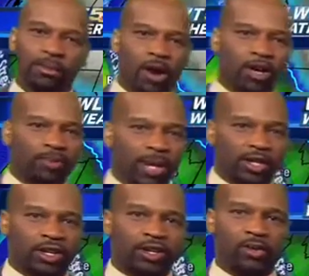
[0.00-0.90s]
in March. But I
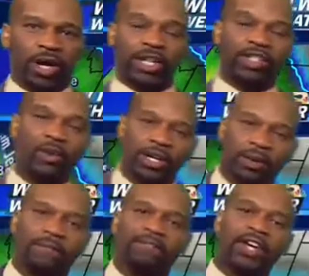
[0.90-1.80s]
tell you what, it's going
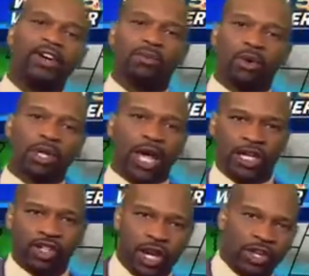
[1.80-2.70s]
to feel more
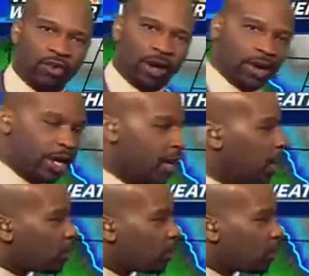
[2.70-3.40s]
like January.